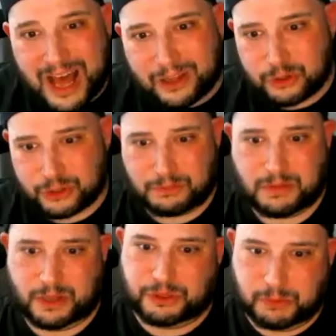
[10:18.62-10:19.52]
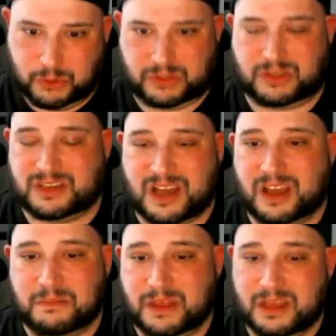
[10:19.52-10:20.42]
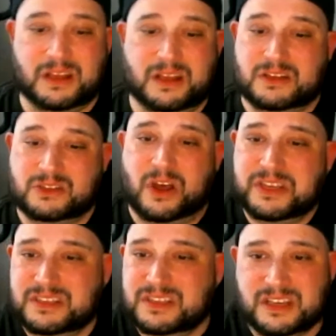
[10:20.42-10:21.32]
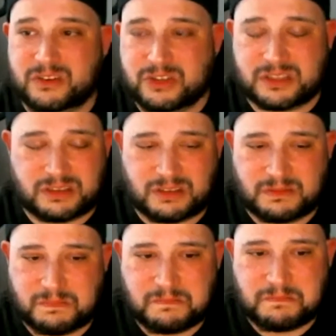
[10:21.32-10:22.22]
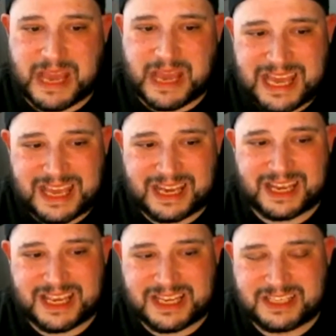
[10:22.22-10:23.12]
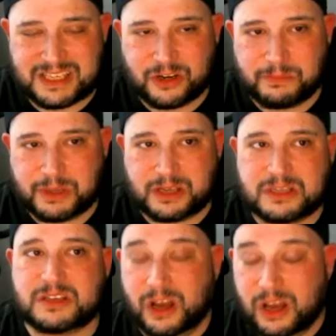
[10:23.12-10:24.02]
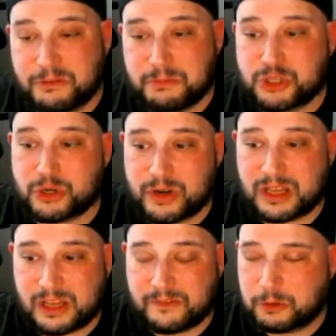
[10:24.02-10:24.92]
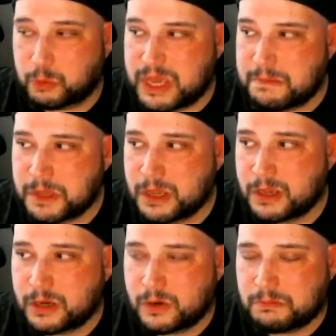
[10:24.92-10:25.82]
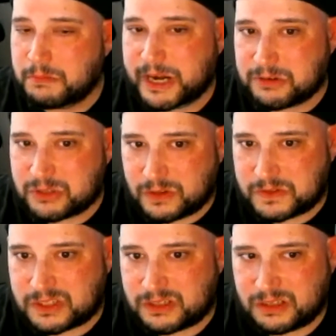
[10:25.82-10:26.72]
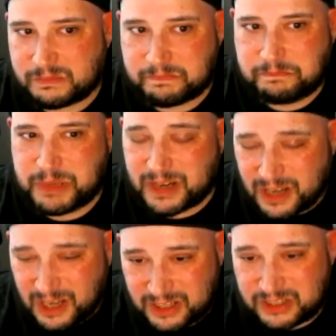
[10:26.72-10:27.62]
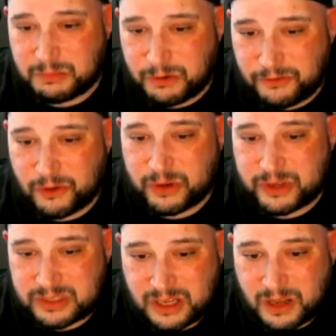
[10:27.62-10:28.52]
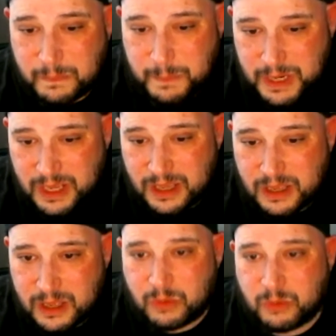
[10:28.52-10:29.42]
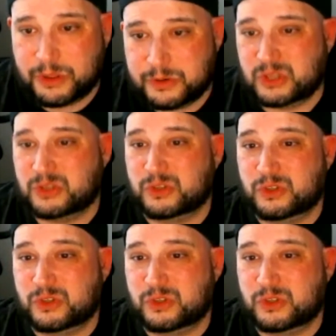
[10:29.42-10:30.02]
So all these things, they're just making it easier because of the maturity level. Microsoft's been a customer focused company, whether it's consumer level or